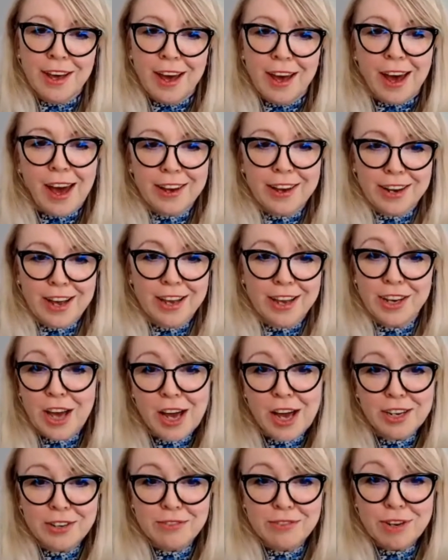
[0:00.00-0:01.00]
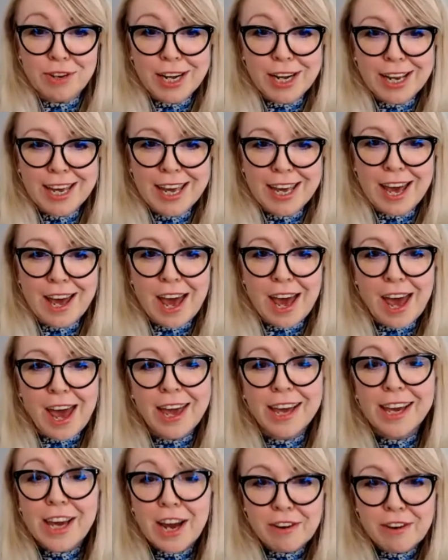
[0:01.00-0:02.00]
and kind of really
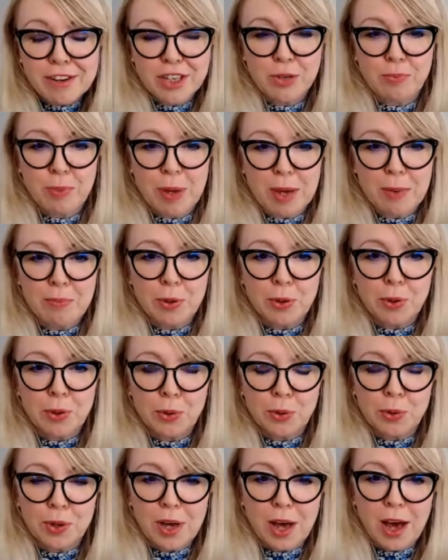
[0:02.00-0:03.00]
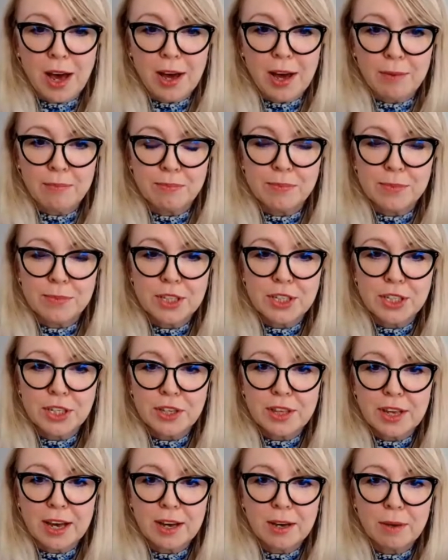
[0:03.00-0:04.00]
encourage people to do
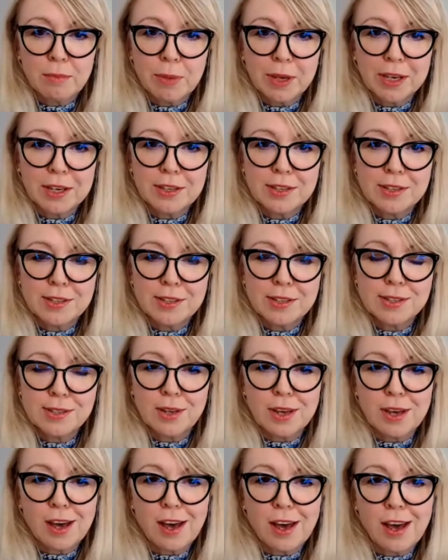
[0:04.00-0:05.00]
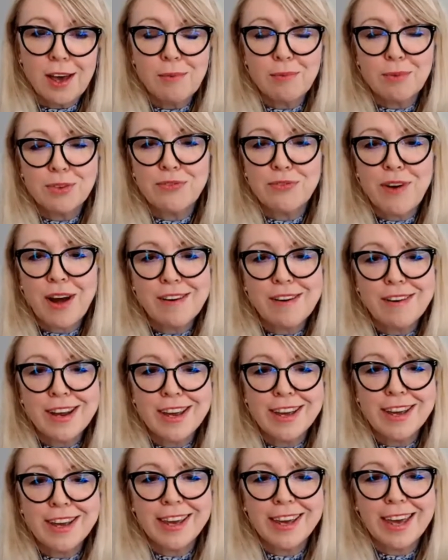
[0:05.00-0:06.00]
that, because it was
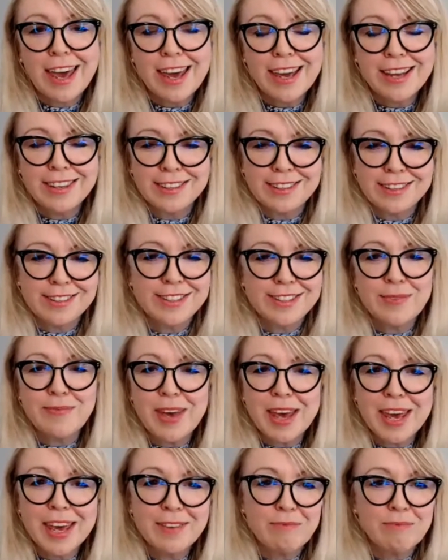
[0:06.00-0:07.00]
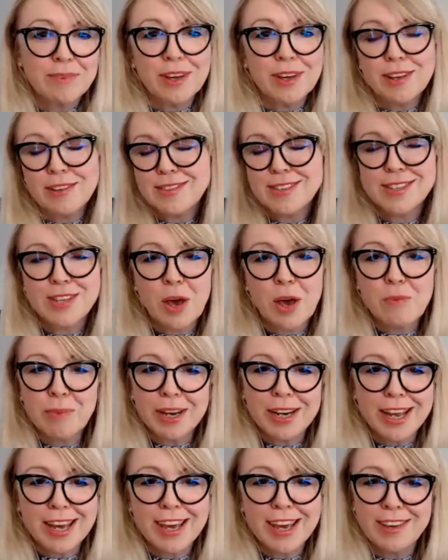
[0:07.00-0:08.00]
very key to me. So
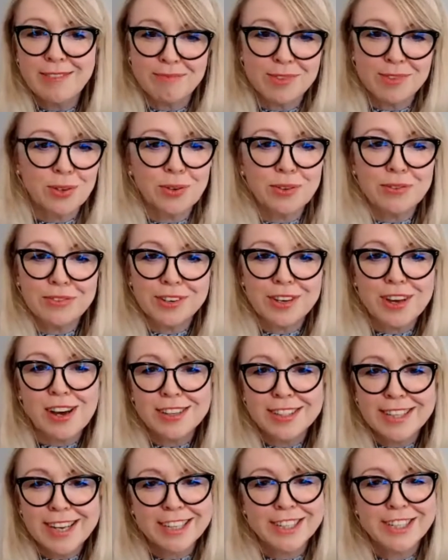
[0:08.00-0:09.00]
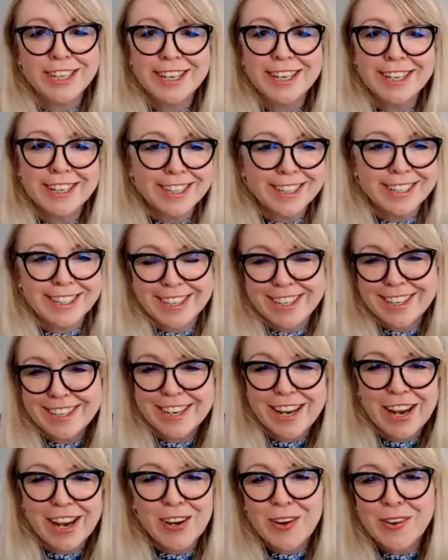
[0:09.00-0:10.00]
many sort of Kardashians and
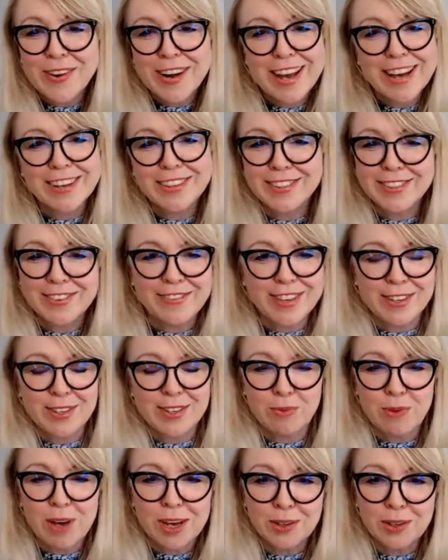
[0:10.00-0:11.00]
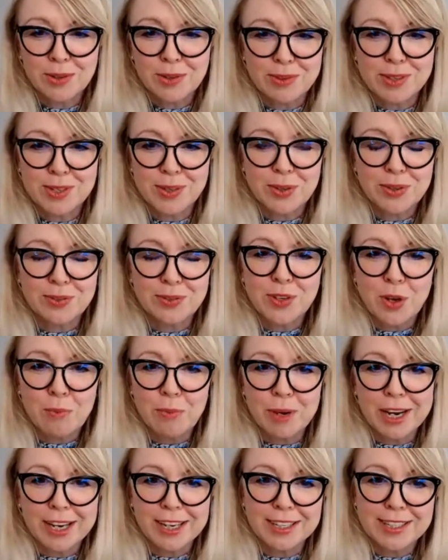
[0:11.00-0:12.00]
L'Oreals of this world were sort of
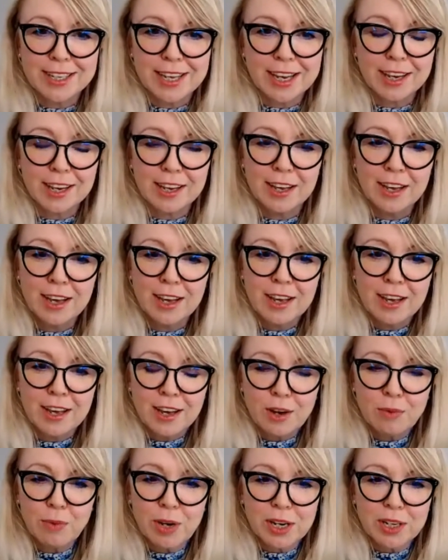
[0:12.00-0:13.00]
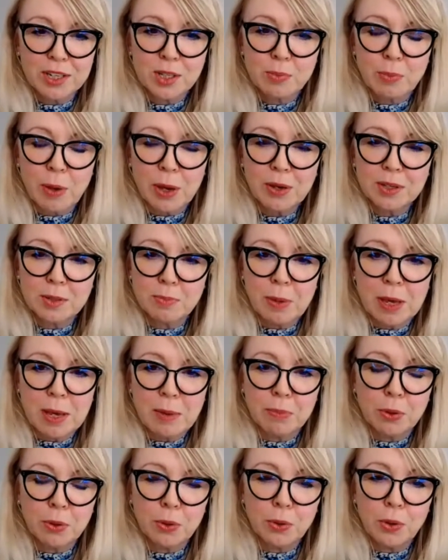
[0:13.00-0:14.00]
dominating. And when I spoke to
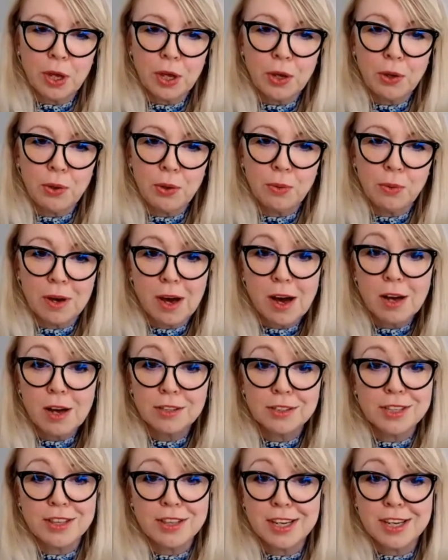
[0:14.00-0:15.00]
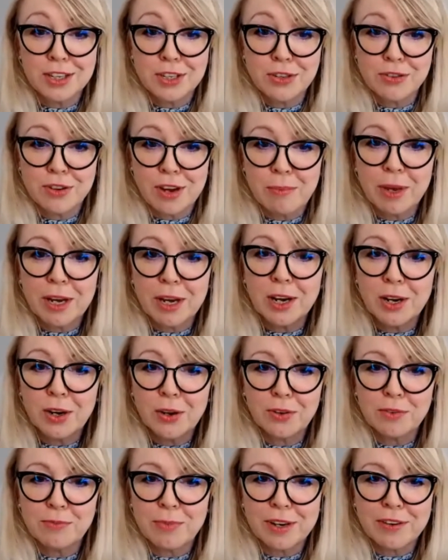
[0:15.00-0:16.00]
people who aren't in the industry, I mean, a lot
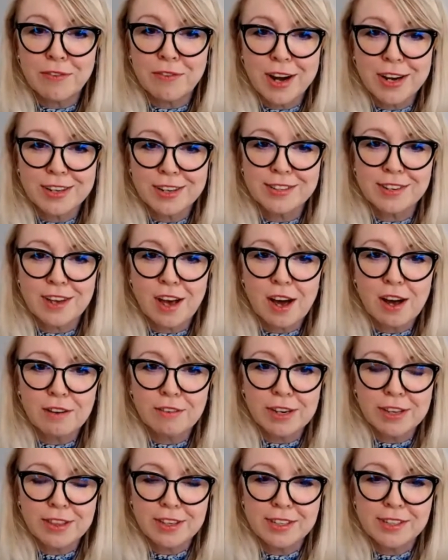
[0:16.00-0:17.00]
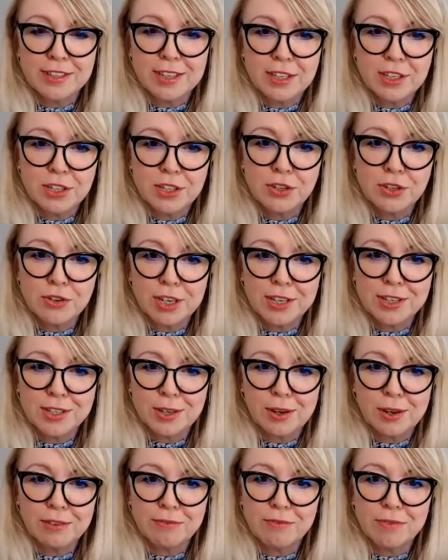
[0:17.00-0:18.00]
of my friends are in this industry, so
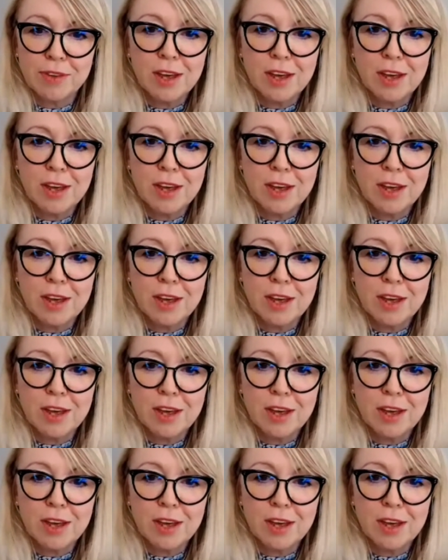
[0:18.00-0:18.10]
I've